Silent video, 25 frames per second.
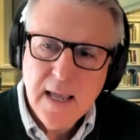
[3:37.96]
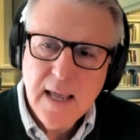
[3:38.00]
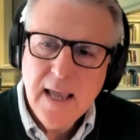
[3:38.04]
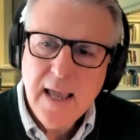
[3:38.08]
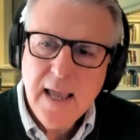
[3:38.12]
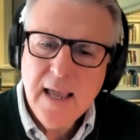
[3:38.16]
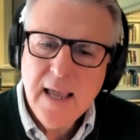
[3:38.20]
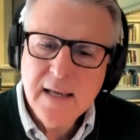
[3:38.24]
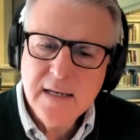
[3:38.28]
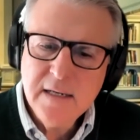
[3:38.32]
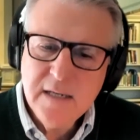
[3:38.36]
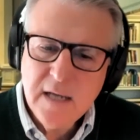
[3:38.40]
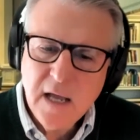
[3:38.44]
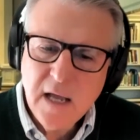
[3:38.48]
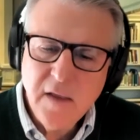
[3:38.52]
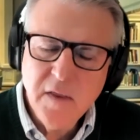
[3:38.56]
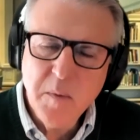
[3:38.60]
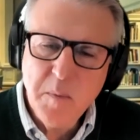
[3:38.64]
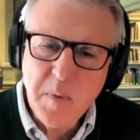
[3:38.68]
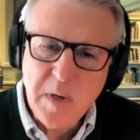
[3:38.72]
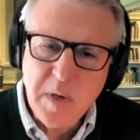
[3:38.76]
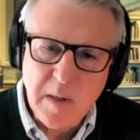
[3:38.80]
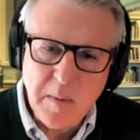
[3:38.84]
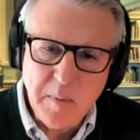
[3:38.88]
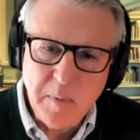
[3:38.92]
and tell the
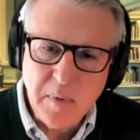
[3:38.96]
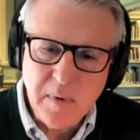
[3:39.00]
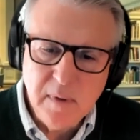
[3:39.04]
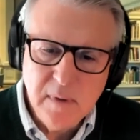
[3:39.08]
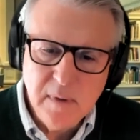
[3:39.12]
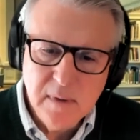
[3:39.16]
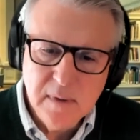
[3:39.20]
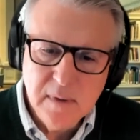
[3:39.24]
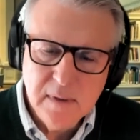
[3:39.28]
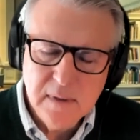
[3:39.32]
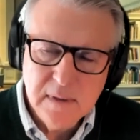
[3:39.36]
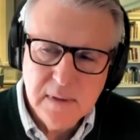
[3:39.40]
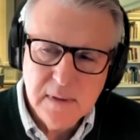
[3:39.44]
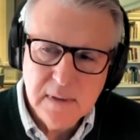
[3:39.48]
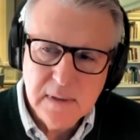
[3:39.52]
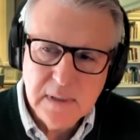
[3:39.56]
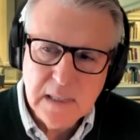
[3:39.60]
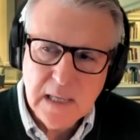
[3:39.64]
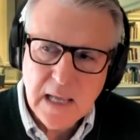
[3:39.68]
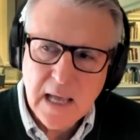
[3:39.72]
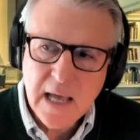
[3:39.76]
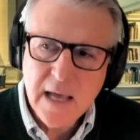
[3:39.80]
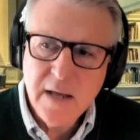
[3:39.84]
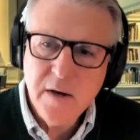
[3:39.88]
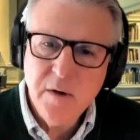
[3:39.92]
people
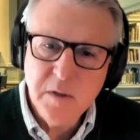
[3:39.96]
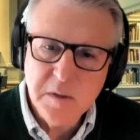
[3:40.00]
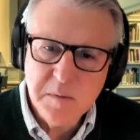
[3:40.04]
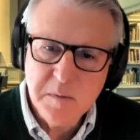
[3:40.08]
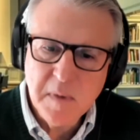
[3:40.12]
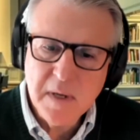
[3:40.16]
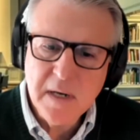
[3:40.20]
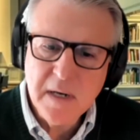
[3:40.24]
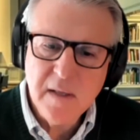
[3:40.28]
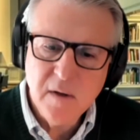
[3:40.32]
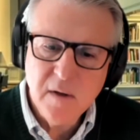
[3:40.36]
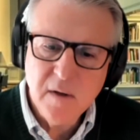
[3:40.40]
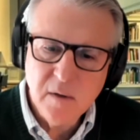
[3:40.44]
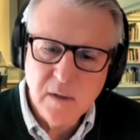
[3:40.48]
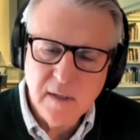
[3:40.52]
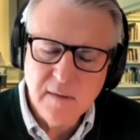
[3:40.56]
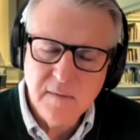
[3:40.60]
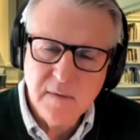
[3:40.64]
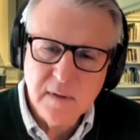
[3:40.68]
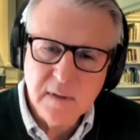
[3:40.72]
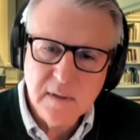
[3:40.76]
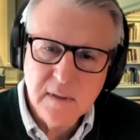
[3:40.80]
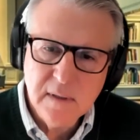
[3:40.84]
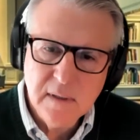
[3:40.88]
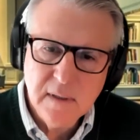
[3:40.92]
on whose money they're
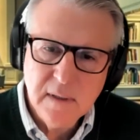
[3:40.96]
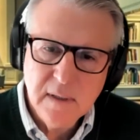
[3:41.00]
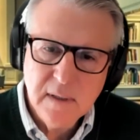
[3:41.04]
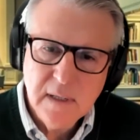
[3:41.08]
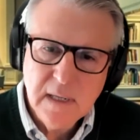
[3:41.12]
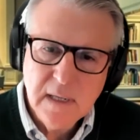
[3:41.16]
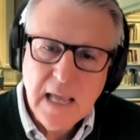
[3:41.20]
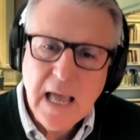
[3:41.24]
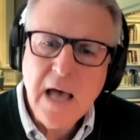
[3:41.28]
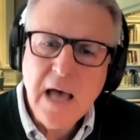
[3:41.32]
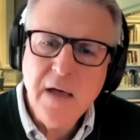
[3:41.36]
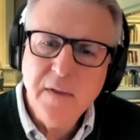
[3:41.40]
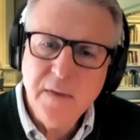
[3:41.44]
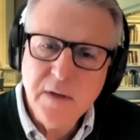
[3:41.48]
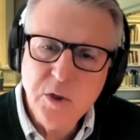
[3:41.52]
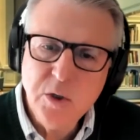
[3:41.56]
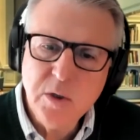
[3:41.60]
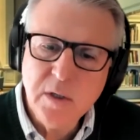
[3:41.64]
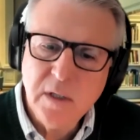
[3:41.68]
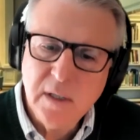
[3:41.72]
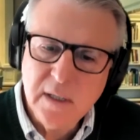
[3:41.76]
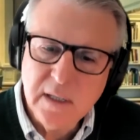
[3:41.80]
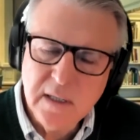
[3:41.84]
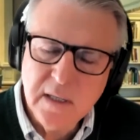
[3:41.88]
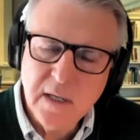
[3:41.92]
living how they
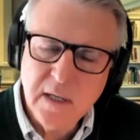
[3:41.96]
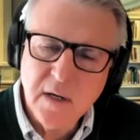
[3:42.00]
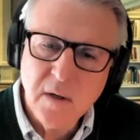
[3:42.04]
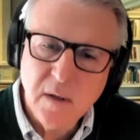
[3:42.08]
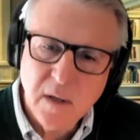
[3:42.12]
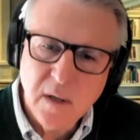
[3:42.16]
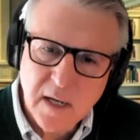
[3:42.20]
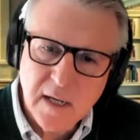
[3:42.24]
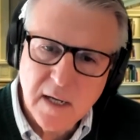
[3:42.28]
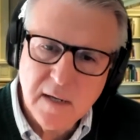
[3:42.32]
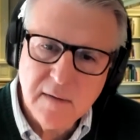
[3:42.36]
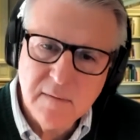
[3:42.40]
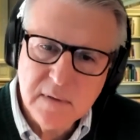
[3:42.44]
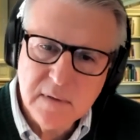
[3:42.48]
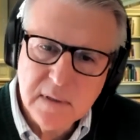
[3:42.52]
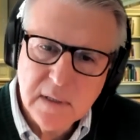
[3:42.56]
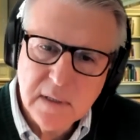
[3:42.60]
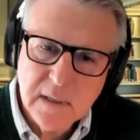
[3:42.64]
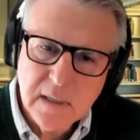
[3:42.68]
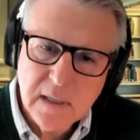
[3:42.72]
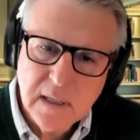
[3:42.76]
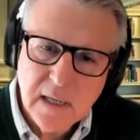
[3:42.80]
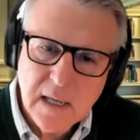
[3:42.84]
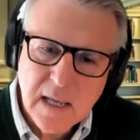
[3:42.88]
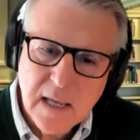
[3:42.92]
should lead their lives,
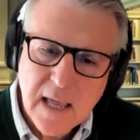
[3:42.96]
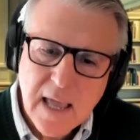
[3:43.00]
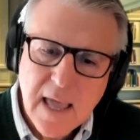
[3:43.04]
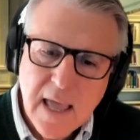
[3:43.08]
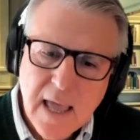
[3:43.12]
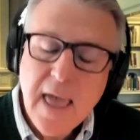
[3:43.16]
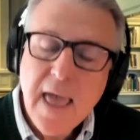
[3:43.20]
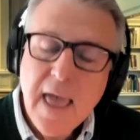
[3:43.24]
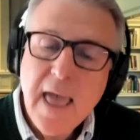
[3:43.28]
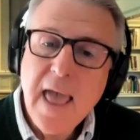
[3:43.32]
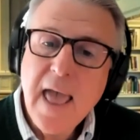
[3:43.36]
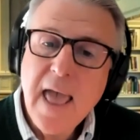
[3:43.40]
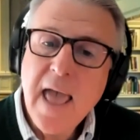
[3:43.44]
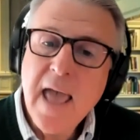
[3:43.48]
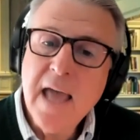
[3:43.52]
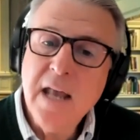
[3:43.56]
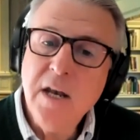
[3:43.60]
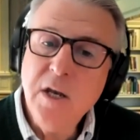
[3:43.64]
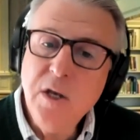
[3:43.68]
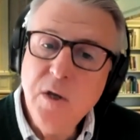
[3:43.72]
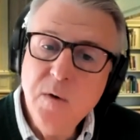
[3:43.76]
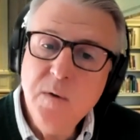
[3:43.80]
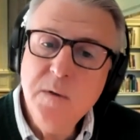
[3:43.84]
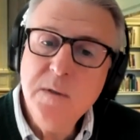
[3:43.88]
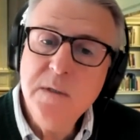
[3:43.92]
and
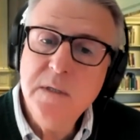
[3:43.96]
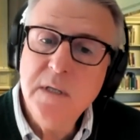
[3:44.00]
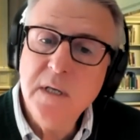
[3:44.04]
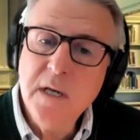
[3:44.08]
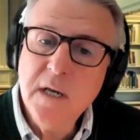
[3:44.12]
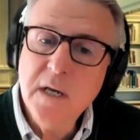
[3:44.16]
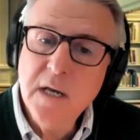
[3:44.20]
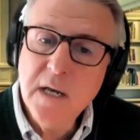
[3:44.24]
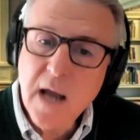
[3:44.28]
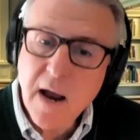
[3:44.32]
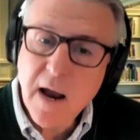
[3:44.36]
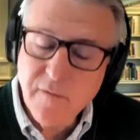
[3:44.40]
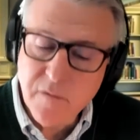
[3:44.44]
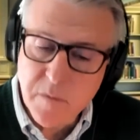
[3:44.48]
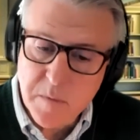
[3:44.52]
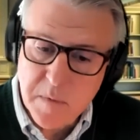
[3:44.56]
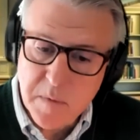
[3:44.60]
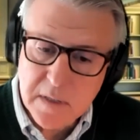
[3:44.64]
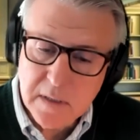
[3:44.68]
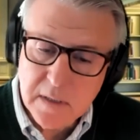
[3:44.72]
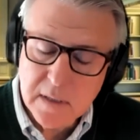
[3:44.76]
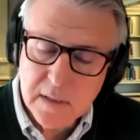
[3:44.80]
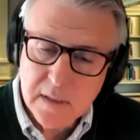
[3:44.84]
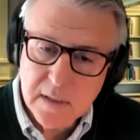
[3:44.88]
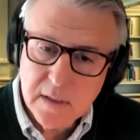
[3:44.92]
use the
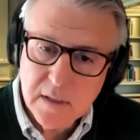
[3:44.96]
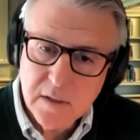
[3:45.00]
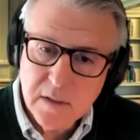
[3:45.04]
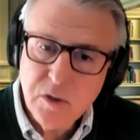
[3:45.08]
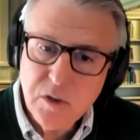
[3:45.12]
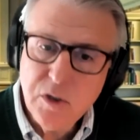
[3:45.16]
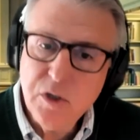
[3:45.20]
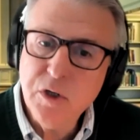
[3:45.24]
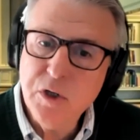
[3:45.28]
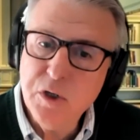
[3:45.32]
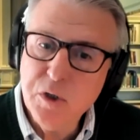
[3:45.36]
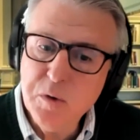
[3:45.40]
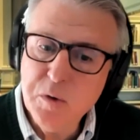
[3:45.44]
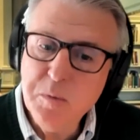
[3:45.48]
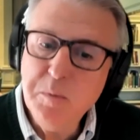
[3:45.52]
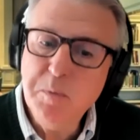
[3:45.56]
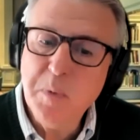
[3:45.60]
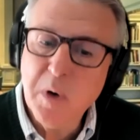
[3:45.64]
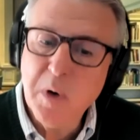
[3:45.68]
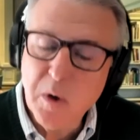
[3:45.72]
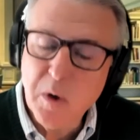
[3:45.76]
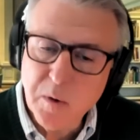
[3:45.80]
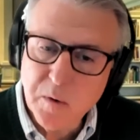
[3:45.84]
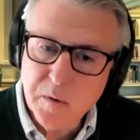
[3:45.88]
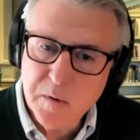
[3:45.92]
government to do
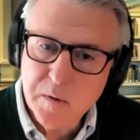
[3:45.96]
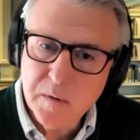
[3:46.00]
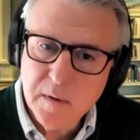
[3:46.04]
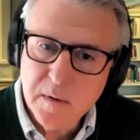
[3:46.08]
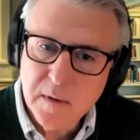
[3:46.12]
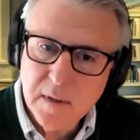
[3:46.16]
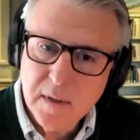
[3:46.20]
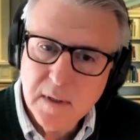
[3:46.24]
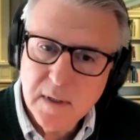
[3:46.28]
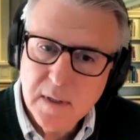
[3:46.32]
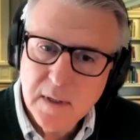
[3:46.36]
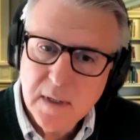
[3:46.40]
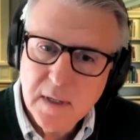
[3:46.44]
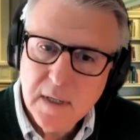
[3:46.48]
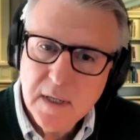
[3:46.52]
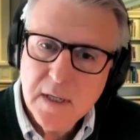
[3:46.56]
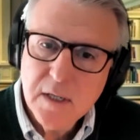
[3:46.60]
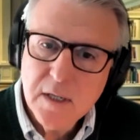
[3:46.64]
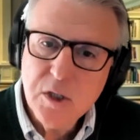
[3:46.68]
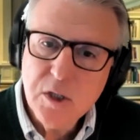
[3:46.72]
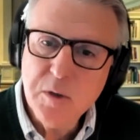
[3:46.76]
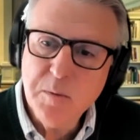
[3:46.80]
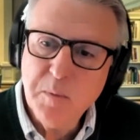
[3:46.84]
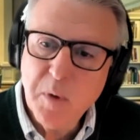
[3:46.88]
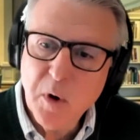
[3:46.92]
both,
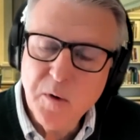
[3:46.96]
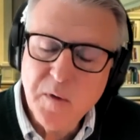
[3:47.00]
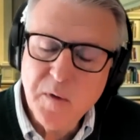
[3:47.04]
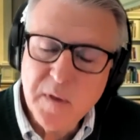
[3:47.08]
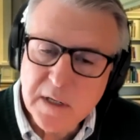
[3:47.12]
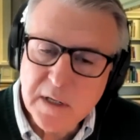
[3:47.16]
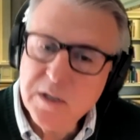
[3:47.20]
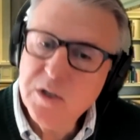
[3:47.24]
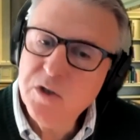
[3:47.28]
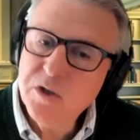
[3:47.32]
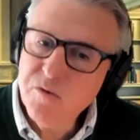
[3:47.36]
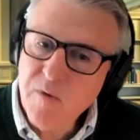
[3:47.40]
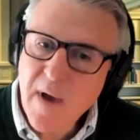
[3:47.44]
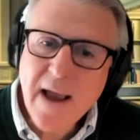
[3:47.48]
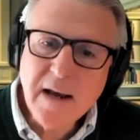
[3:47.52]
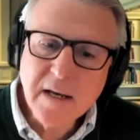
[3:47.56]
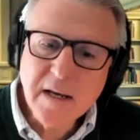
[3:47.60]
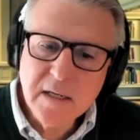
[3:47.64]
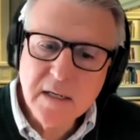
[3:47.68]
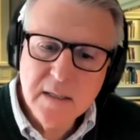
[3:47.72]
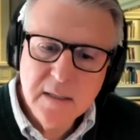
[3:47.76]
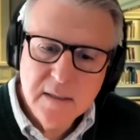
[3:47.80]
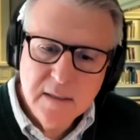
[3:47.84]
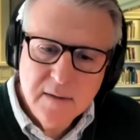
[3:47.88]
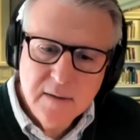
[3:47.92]
to both
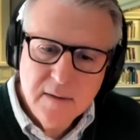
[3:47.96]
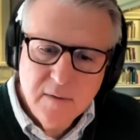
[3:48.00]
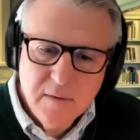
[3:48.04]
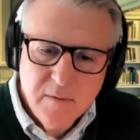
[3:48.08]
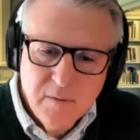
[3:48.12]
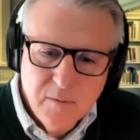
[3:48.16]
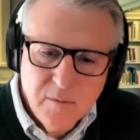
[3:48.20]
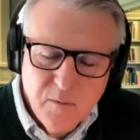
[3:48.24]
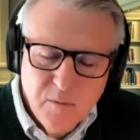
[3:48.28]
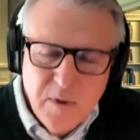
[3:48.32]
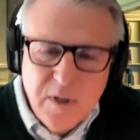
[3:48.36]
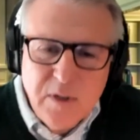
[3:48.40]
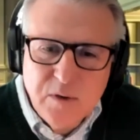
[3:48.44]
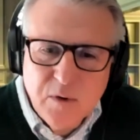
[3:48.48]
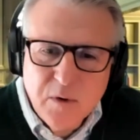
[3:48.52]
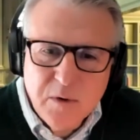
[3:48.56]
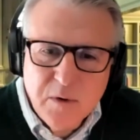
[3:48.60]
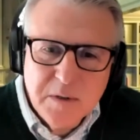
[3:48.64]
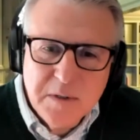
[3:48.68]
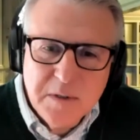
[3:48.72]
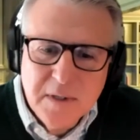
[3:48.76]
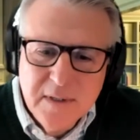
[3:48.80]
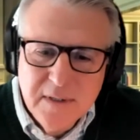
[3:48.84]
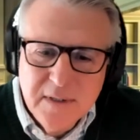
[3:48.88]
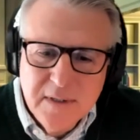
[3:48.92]
extract
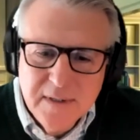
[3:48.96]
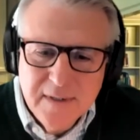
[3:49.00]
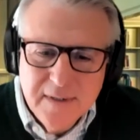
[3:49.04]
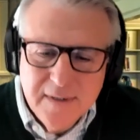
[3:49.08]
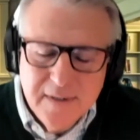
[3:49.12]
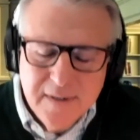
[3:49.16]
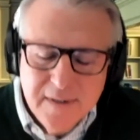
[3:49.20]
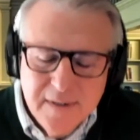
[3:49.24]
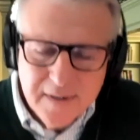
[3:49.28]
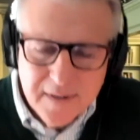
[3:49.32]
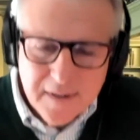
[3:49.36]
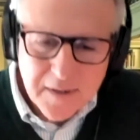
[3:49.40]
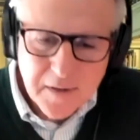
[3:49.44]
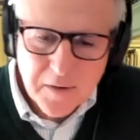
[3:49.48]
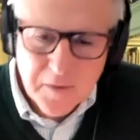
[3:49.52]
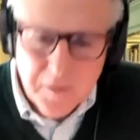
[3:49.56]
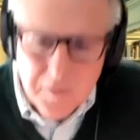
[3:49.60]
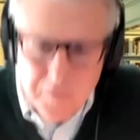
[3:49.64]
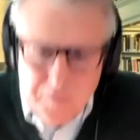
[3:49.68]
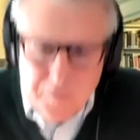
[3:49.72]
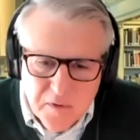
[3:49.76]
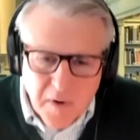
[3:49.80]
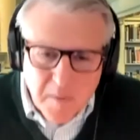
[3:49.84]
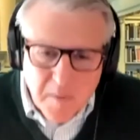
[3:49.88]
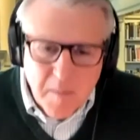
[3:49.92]
resources
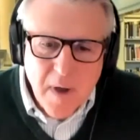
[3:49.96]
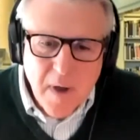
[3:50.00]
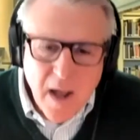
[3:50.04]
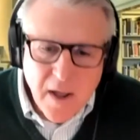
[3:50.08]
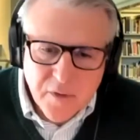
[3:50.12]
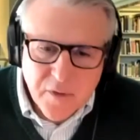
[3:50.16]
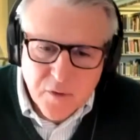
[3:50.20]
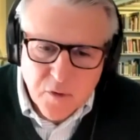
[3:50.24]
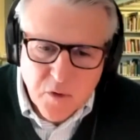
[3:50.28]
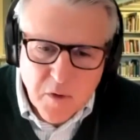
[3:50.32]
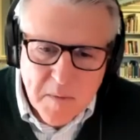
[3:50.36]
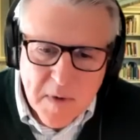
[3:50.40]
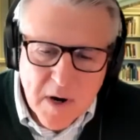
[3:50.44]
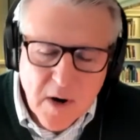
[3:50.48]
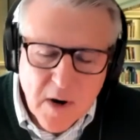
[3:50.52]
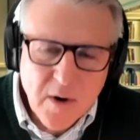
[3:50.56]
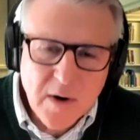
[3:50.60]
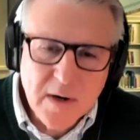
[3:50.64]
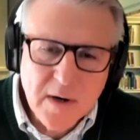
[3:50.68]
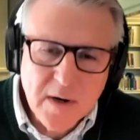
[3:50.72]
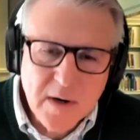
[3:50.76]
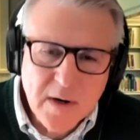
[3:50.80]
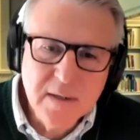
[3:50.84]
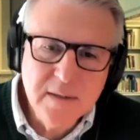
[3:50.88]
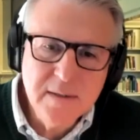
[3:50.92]
from other
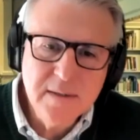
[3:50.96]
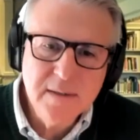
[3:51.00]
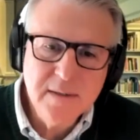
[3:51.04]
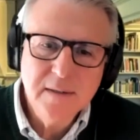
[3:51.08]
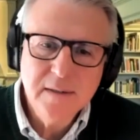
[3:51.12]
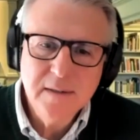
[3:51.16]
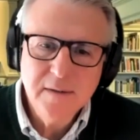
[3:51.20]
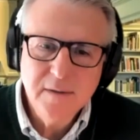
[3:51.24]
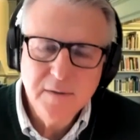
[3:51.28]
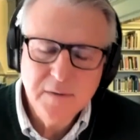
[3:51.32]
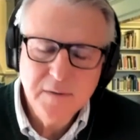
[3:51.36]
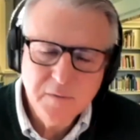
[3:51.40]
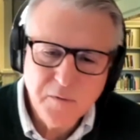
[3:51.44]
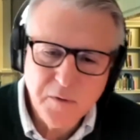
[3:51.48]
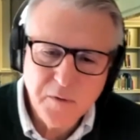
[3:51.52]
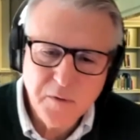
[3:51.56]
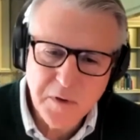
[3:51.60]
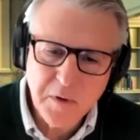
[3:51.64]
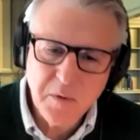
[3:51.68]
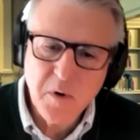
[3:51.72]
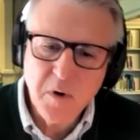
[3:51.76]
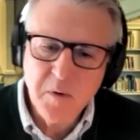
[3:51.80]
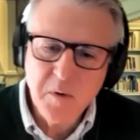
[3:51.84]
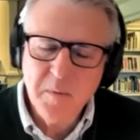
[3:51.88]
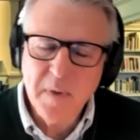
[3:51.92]
Americans for
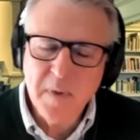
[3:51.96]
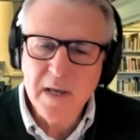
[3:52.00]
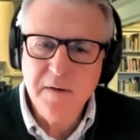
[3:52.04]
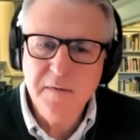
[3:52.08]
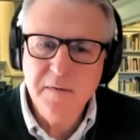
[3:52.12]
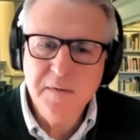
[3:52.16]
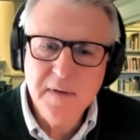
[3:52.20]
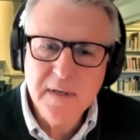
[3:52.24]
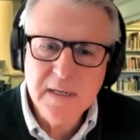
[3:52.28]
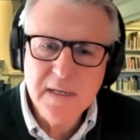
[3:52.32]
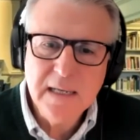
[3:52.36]
their own benefit,